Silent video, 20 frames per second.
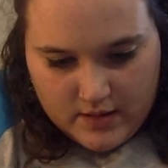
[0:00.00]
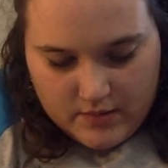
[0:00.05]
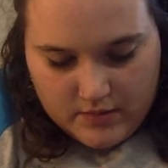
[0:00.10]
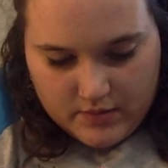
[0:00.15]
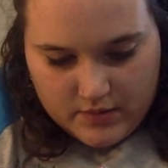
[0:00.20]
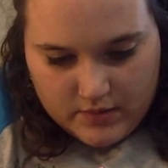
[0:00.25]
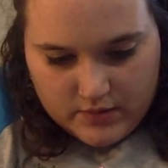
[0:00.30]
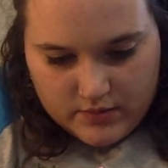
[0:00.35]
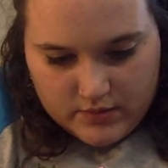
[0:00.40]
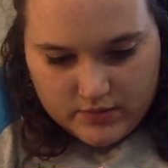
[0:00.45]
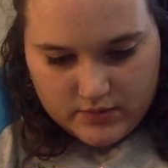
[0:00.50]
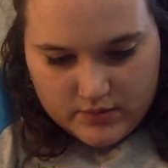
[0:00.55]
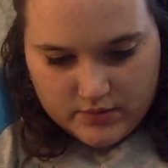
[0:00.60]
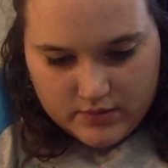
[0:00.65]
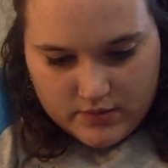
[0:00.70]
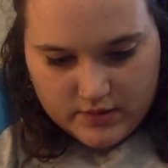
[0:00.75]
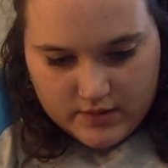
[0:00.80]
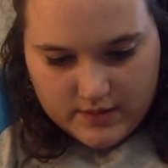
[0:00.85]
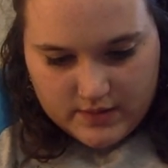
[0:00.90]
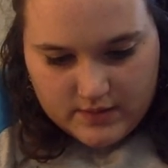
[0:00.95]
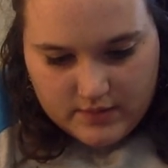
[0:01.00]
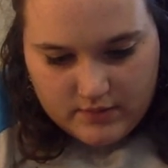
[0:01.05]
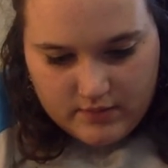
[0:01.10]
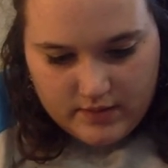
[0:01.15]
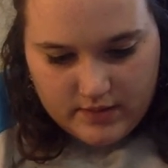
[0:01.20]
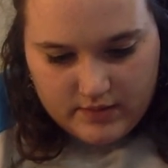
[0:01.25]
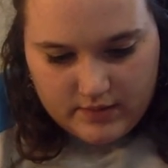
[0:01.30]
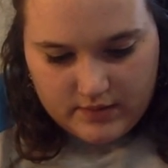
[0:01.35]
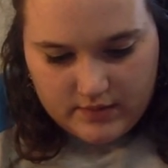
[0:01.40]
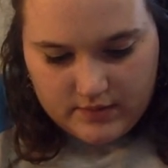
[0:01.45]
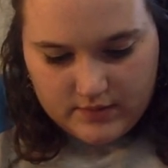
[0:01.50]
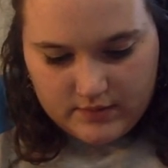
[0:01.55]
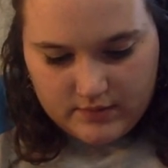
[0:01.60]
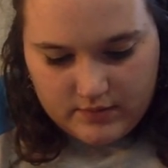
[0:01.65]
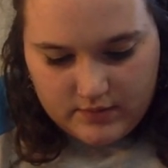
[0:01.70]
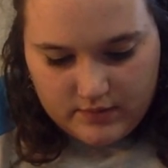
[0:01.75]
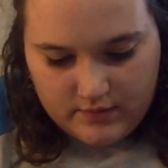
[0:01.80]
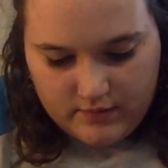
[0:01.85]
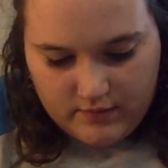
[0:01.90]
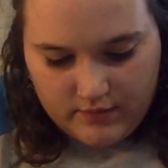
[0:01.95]
I'll just trace around this
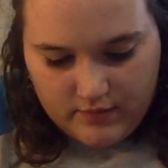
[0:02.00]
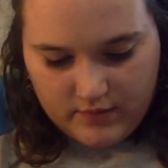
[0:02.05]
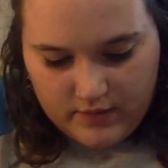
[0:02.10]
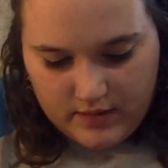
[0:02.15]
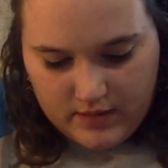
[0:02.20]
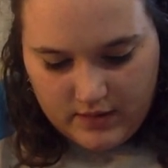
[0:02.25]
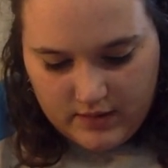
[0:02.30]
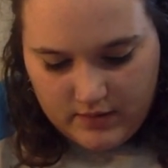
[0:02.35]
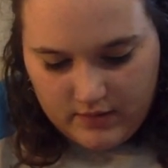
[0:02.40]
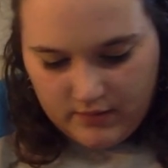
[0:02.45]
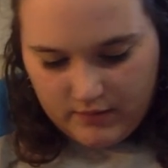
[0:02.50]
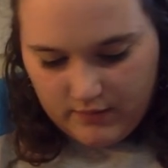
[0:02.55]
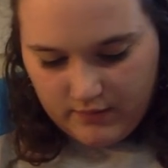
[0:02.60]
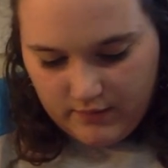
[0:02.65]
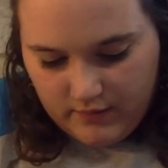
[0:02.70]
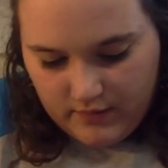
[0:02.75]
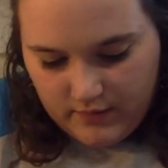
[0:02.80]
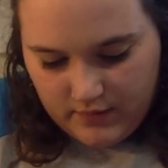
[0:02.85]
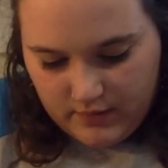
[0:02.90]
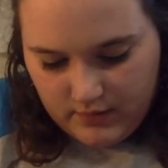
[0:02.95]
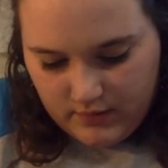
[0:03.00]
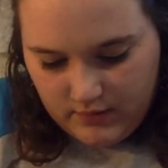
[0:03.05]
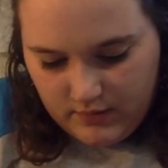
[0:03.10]
one for the other foot.